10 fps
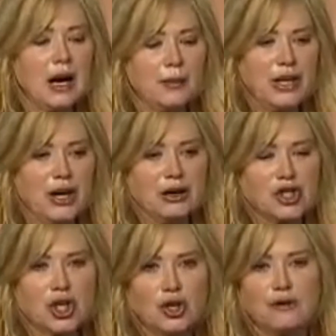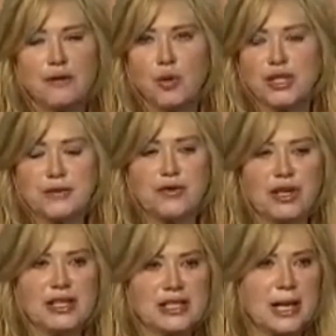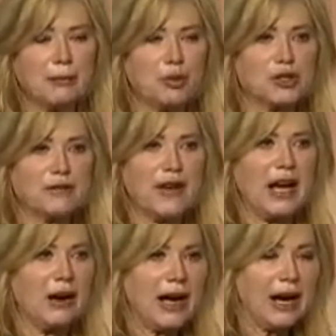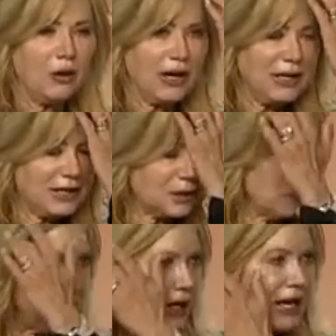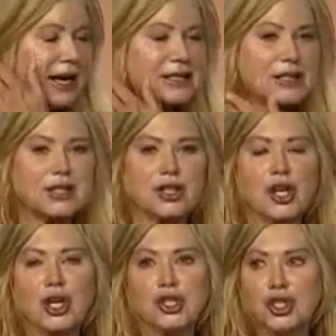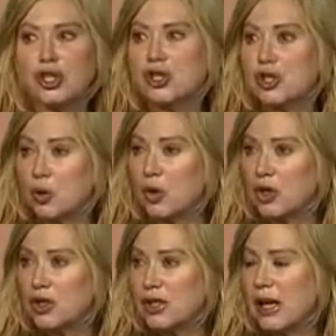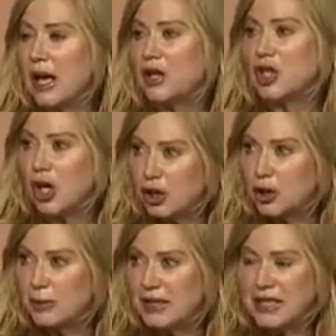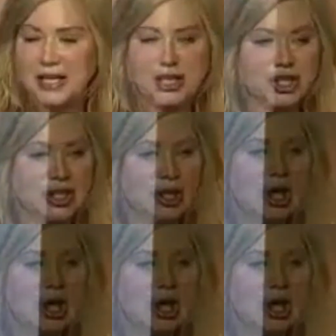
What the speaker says: Here, I'll show you 4 different examples of how NSP has the sure source documentation.